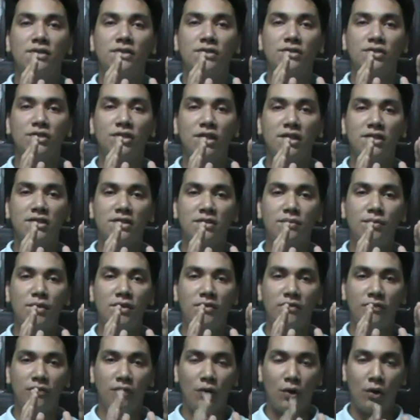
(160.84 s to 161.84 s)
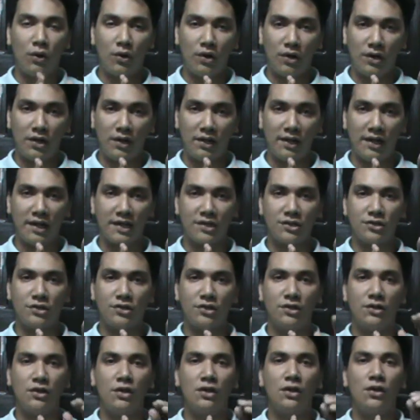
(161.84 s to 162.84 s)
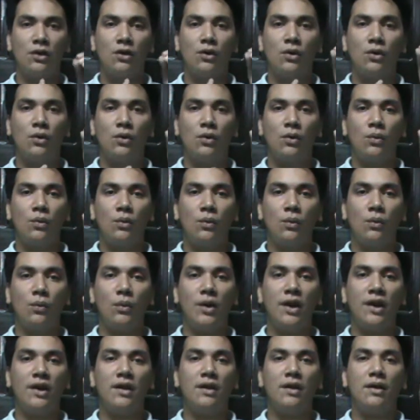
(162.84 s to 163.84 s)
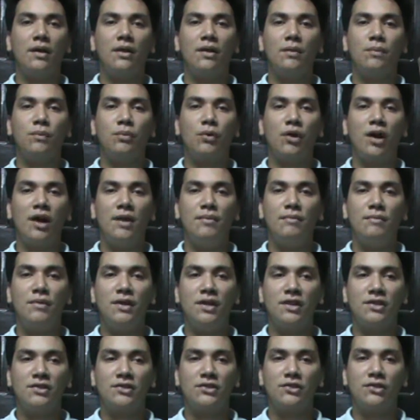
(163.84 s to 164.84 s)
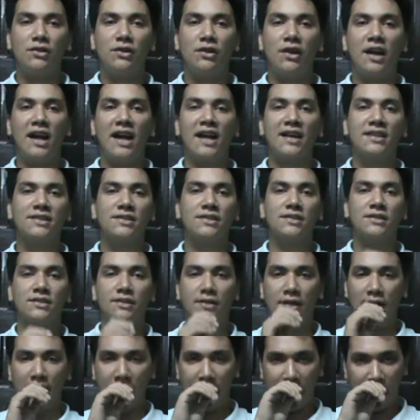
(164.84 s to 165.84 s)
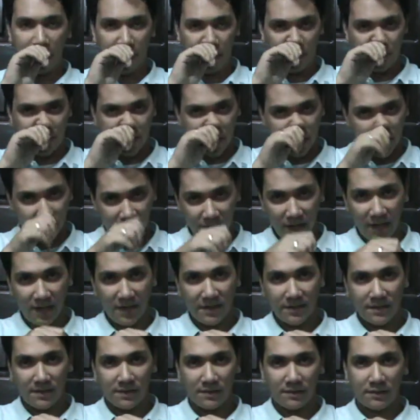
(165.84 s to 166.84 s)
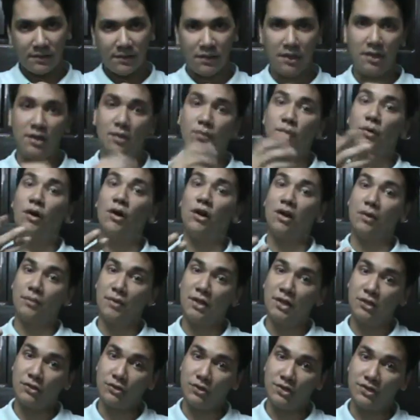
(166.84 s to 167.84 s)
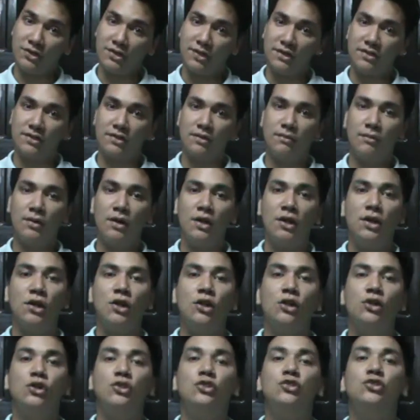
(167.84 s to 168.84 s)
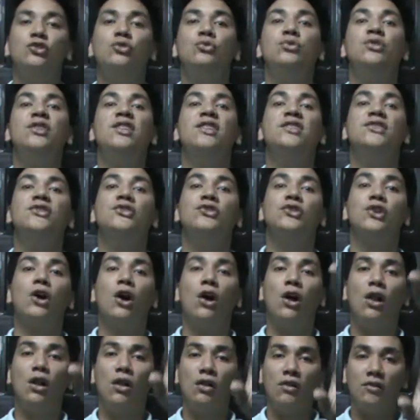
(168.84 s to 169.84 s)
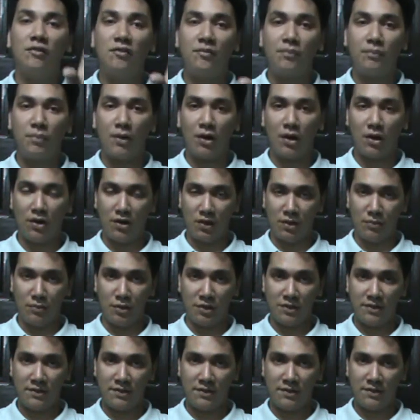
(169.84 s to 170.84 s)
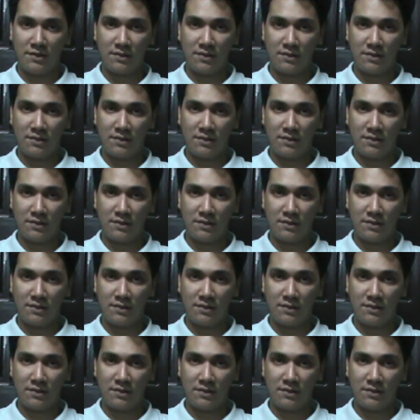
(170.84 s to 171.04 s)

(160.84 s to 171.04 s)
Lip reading: just before an election when the Prime Minister asks the head of state in a parliamentary system to dissolve Parliament,